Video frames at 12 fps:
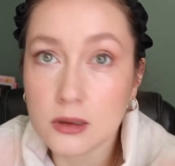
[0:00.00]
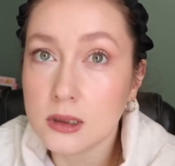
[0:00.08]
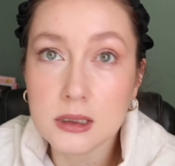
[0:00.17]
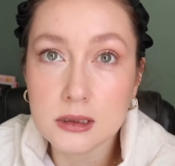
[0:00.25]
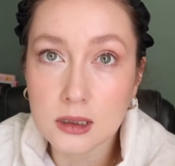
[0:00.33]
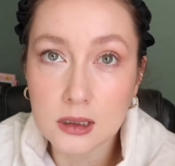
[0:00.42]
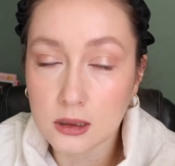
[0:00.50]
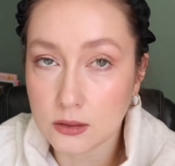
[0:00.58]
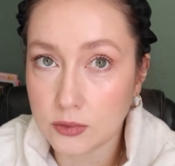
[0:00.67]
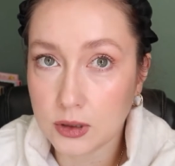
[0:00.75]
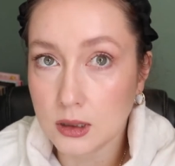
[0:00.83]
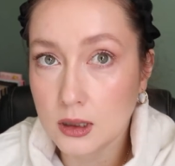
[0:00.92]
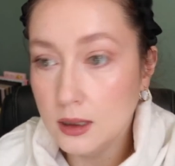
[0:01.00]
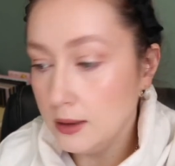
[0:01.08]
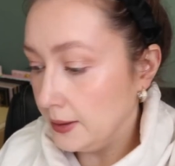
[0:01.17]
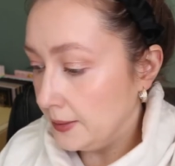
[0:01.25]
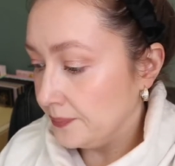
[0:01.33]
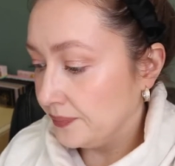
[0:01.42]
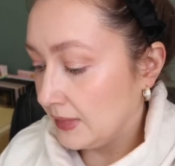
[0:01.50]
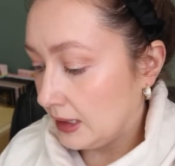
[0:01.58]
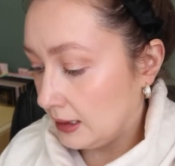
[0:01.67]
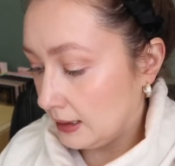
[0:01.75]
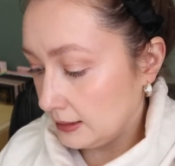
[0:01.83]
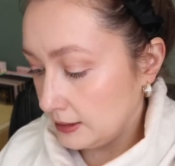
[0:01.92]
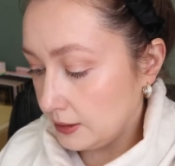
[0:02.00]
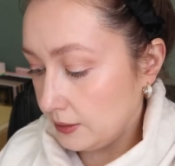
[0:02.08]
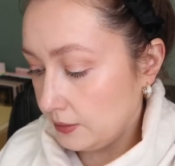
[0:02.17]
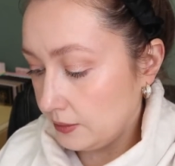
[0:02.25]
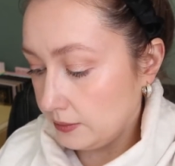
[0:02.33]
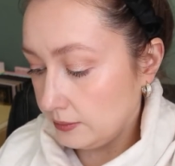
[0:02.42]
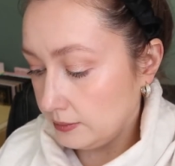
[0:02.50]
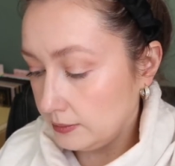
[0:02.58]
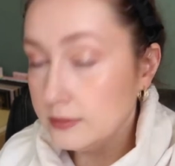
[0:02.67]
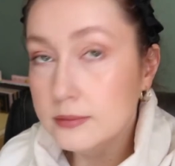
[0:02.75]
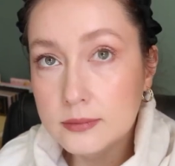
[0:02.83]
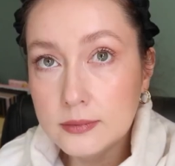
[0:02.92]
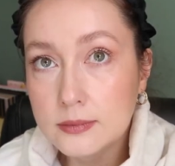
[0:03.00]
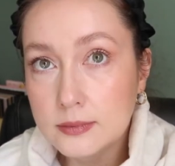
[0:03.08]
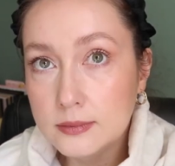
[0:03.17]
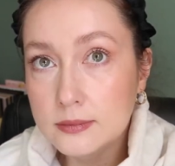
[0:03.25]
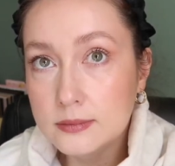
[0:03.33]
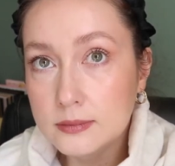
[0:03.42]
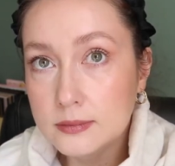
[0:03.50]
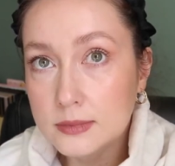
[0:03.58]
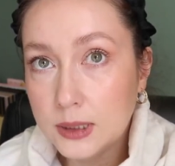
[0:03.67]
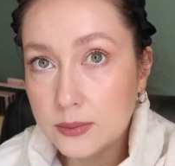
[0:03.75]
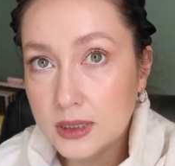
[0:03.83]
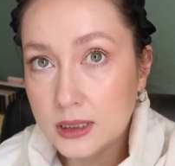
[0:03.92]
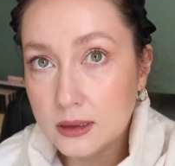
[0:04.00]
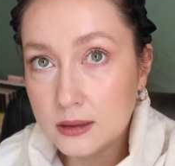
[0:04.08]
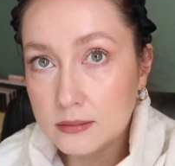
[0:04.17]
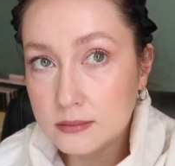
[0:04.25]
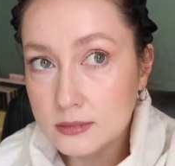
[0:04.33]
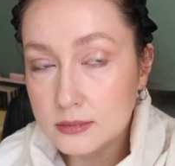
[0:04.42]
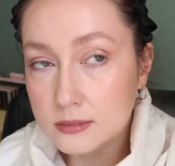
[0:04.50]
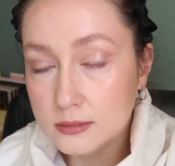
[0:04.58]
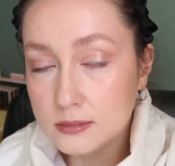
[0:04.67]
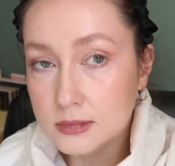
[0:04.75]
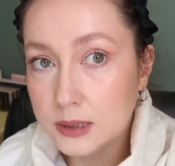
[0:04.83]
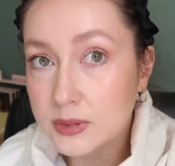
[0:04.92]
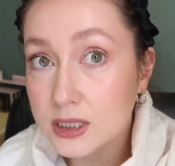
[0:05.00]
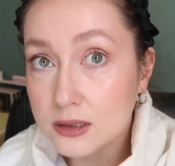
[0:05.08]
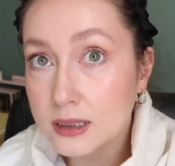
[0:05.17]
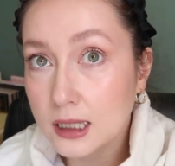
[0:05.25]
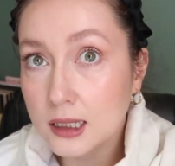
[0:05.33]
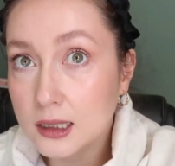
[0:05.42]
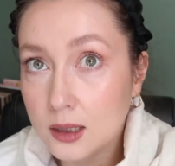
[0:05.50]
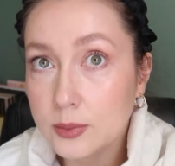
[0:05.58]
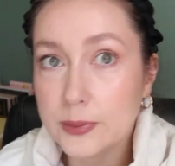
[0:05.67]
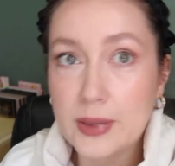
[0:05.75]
it's not gonna work. So let me do that and I'll be